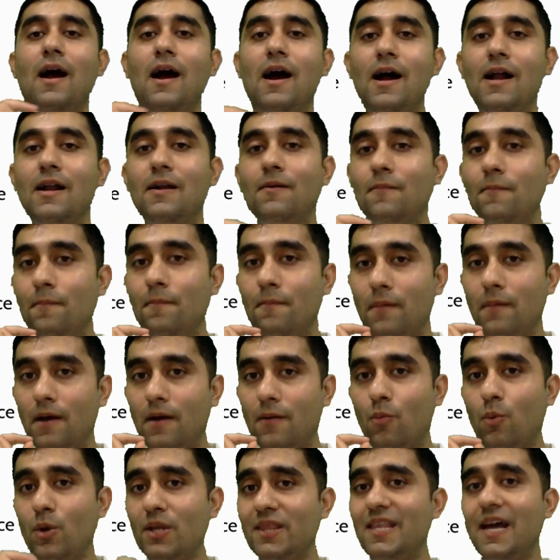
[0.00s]
And
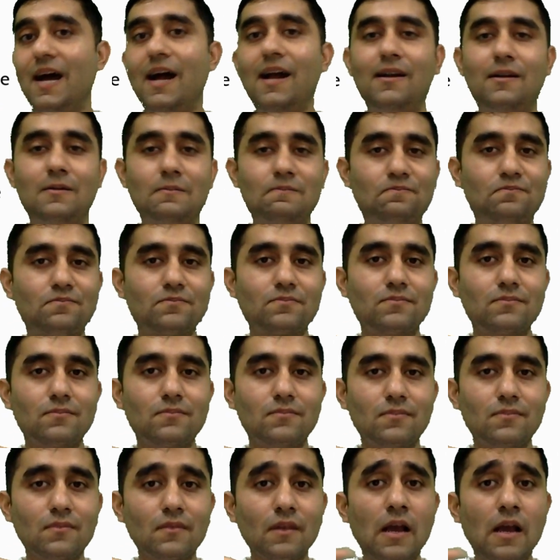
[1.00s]
with that,
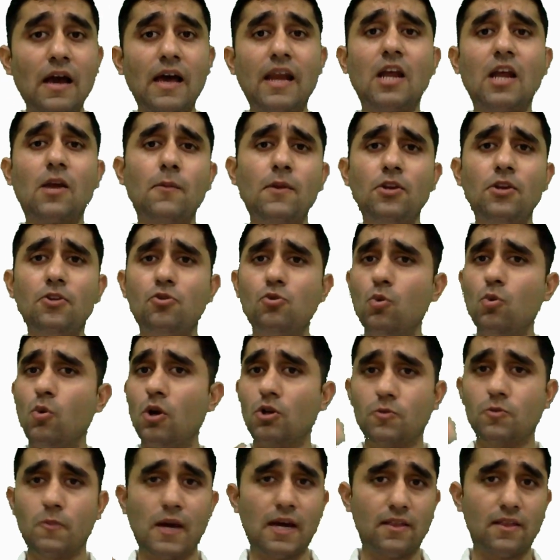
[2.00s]
I recommend you to
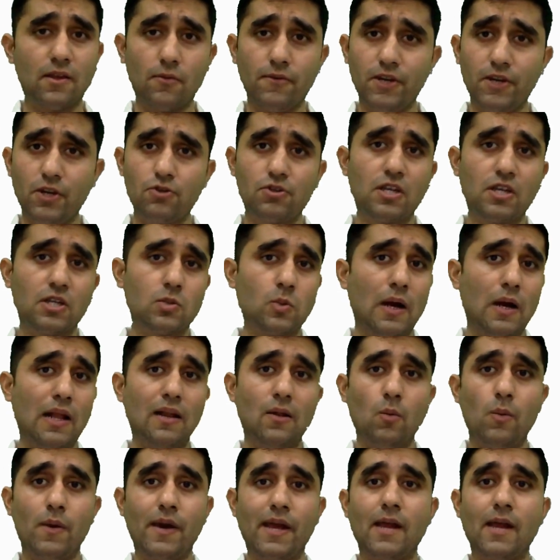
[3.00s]
watch my other videos as well,